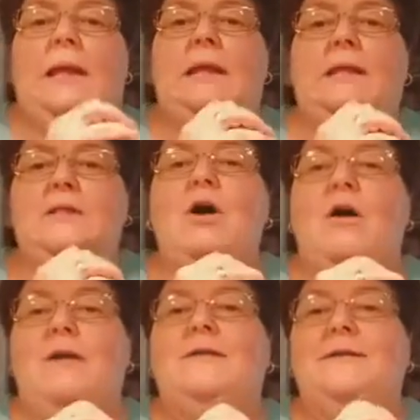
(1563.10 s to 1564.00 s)
It is
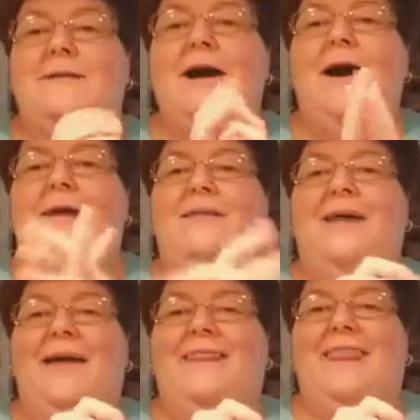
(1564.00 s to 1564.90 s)
hard to tie
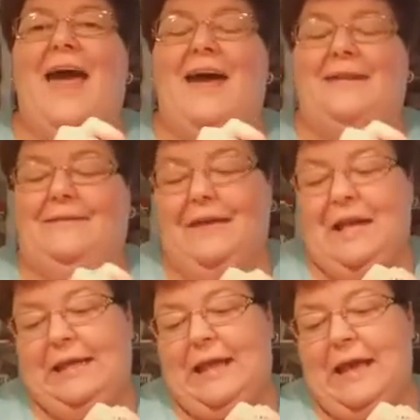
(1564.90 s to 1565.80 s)
like that.
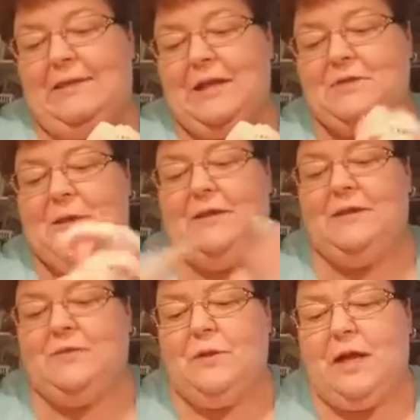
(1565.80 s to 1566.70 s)
Yeah, that's why
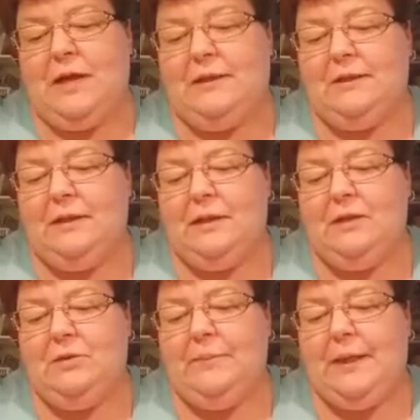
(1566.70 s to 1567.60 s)
this one got a
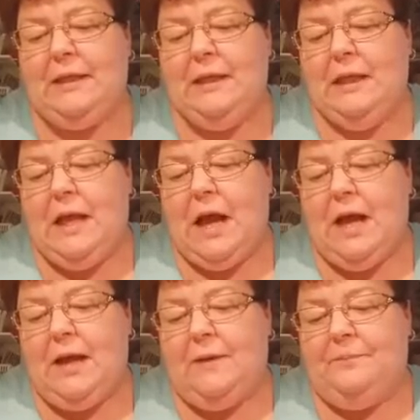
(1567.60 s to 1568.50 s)
little bit,
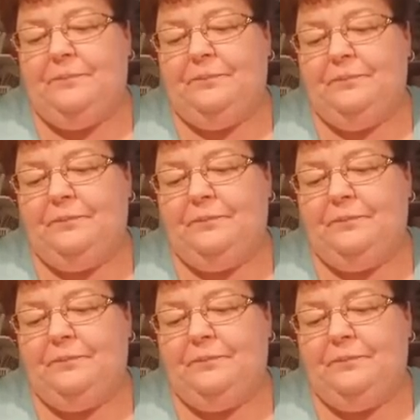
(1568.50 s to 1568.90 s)
it's